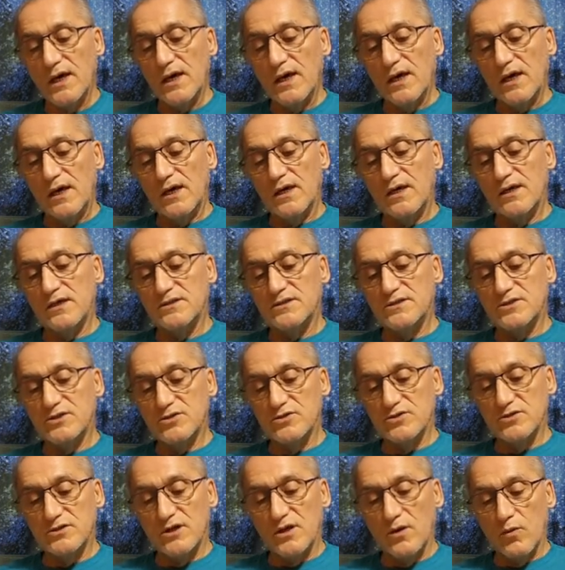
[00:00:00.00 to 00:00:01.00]
he is
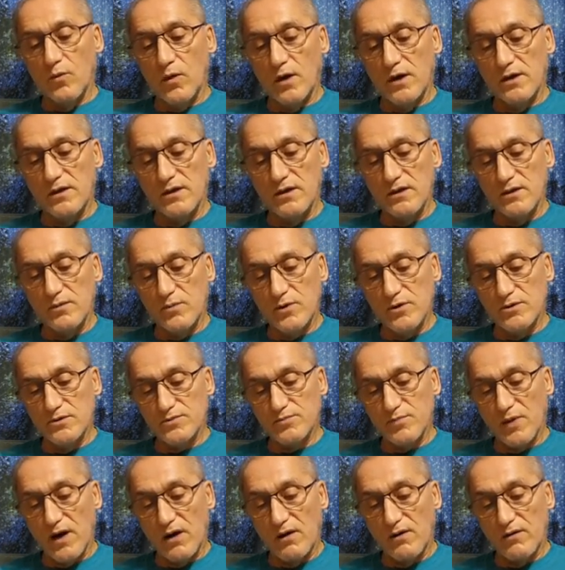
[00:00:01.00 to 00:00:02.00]
using one of the most
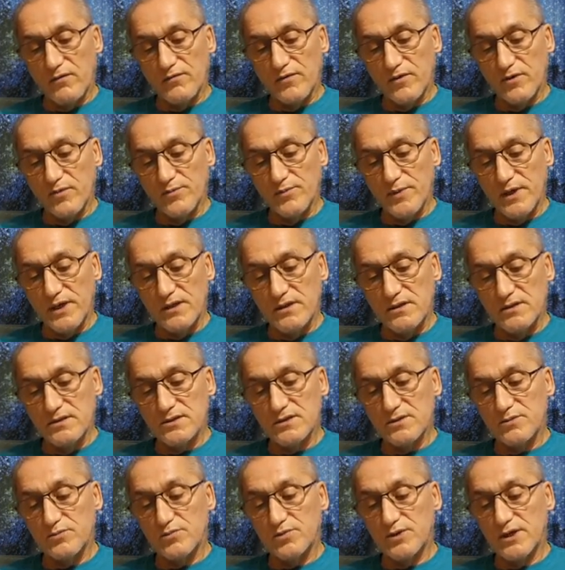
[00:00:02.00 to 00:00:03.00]
powerful means
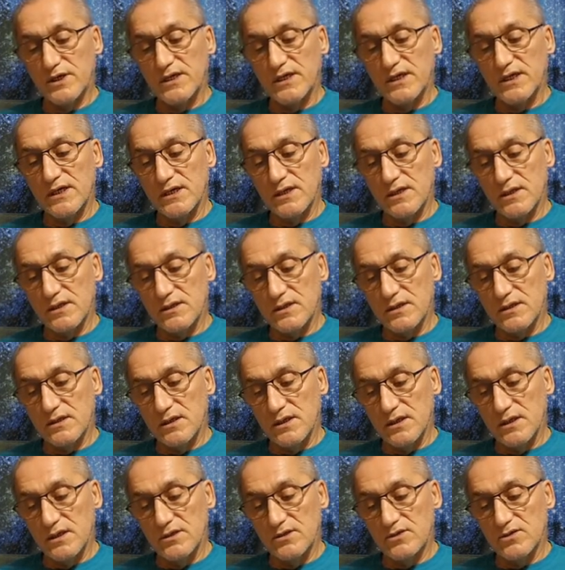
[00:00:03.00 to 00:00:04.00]
of bringing it
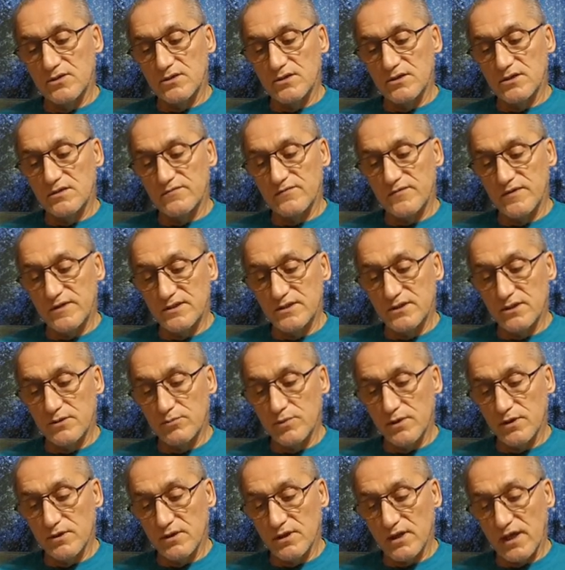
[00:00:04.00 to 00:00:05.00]
into his
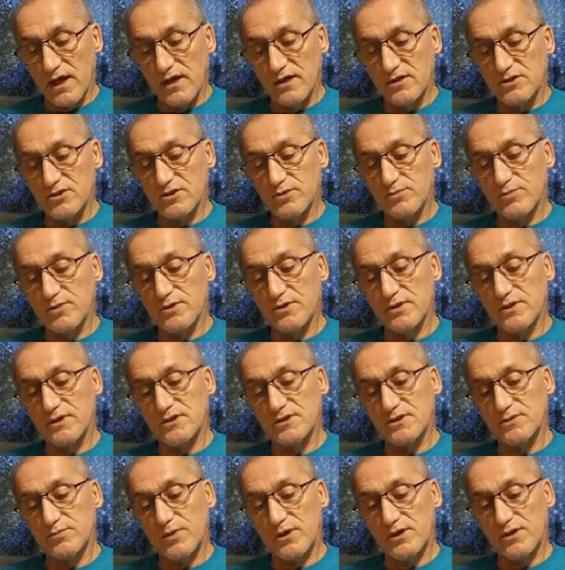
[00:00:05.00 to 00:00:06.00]
visible, tangible
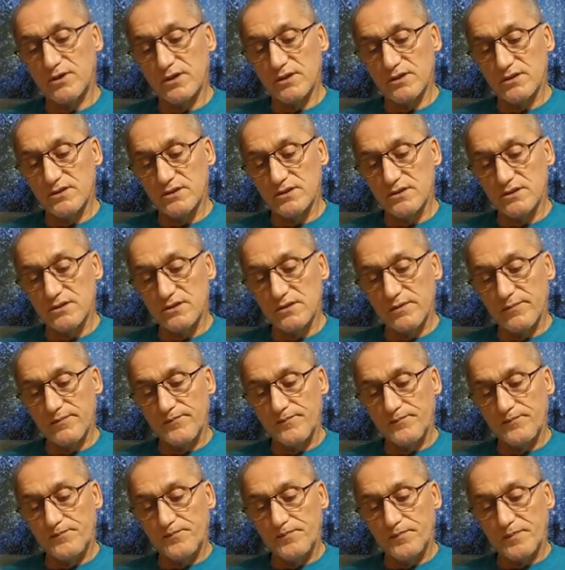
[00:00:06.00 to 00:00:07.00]
experience.
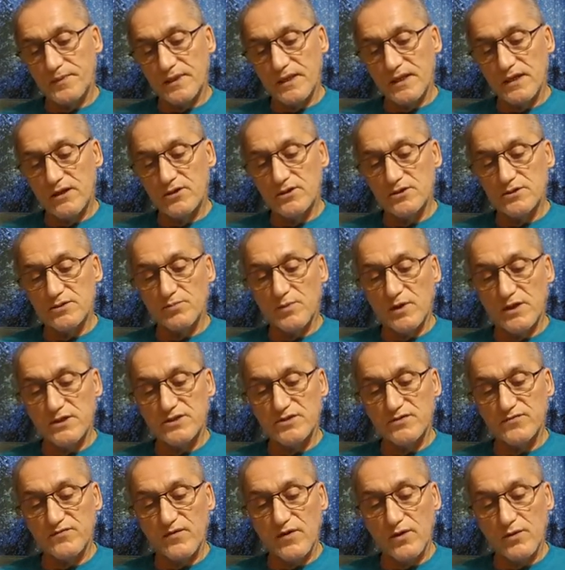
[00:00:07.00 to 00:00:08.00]
There is much
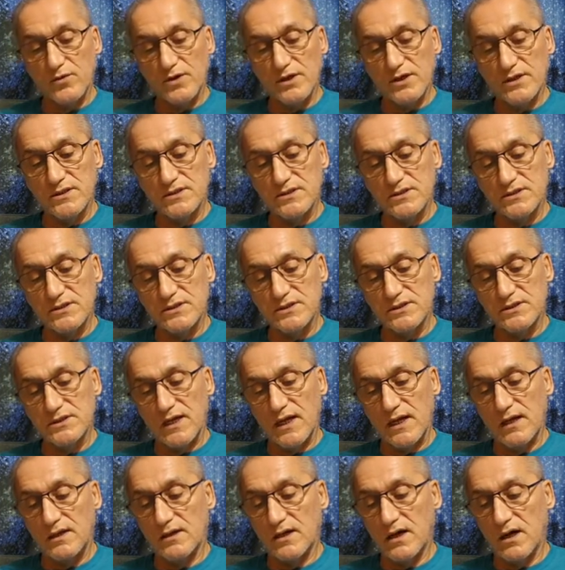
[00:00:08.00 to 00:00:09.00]
focus
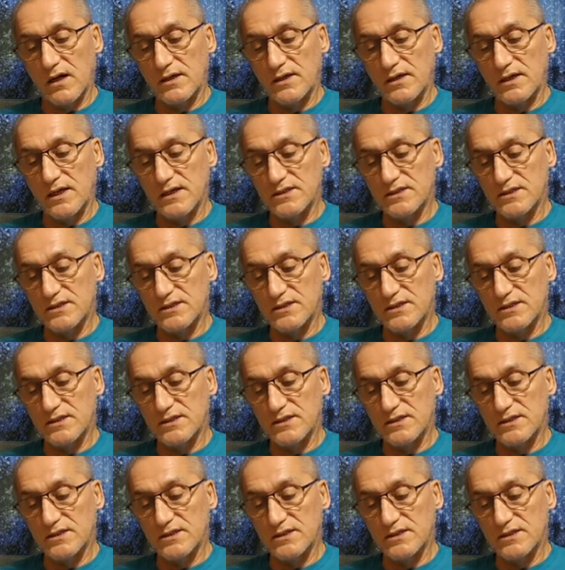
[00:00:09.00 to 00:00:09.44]
and there